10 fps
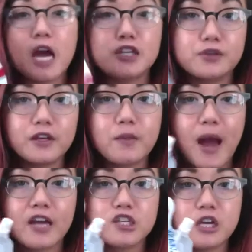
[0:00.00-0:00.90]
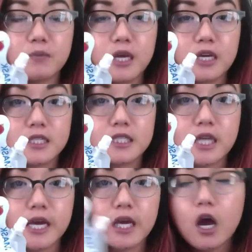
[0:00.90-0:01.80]
I do like the packaging because it's
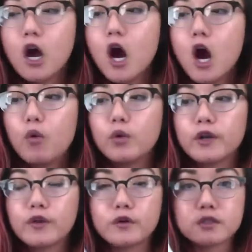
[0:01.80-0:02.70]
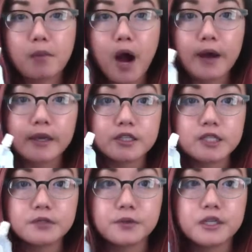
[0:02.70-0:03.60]
like one of those pocket
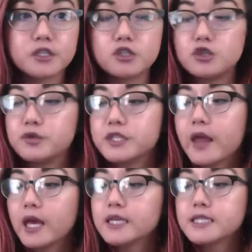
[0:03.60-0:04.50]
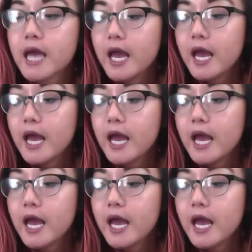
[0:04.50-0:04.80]
squeeze juice things,